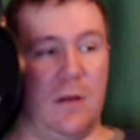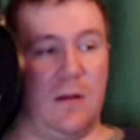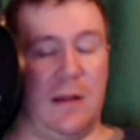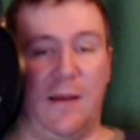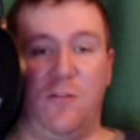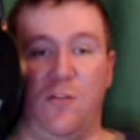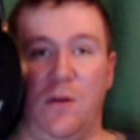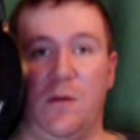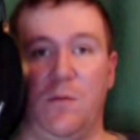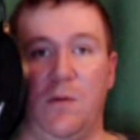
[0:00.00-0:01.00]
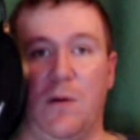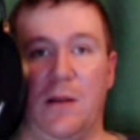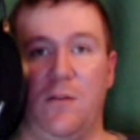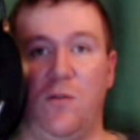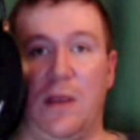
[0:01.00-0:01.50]
live streams and we
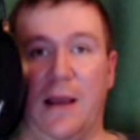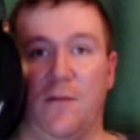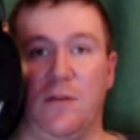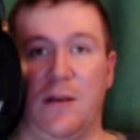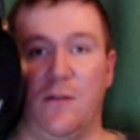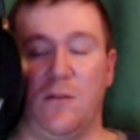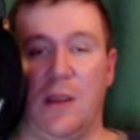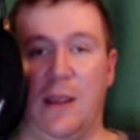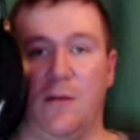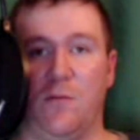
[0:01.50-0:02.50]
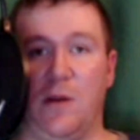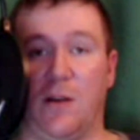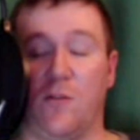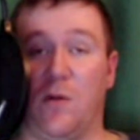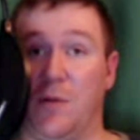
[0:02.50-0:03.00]
want to do countdowns, and we
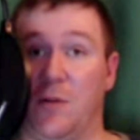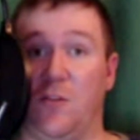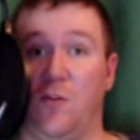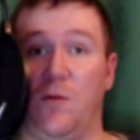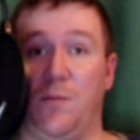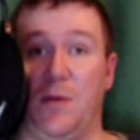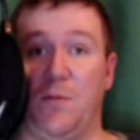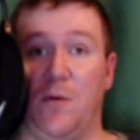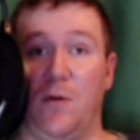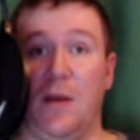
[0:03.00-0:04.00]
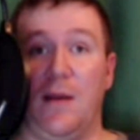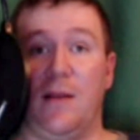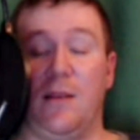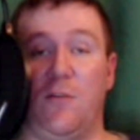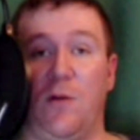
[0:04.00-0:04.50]
also want to platoon with people.
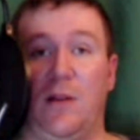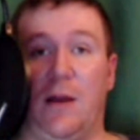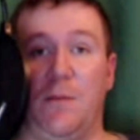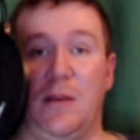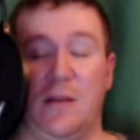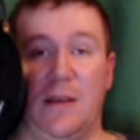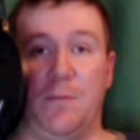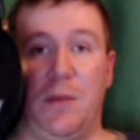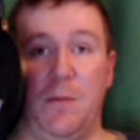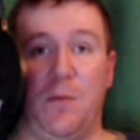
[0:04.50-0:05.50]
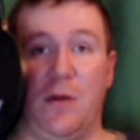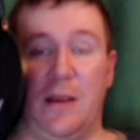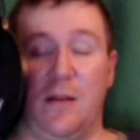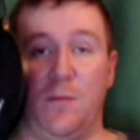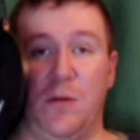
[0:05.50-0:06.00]
This will allow me to get people
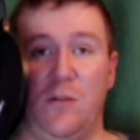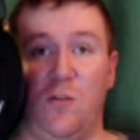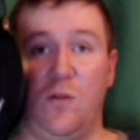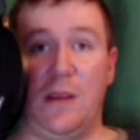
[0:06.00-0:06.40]
into the platoon